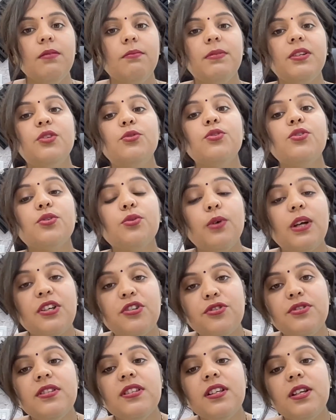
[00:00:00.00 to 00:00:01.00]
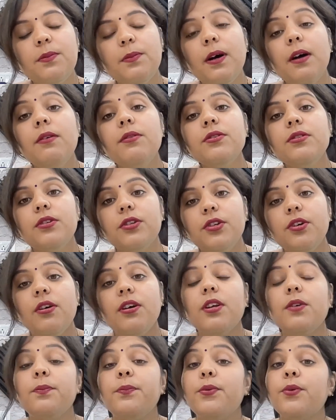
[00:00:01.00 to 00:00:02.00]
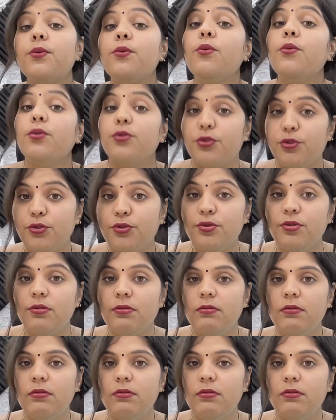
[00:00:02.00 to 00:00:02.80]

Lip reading: but those questions are about your approach.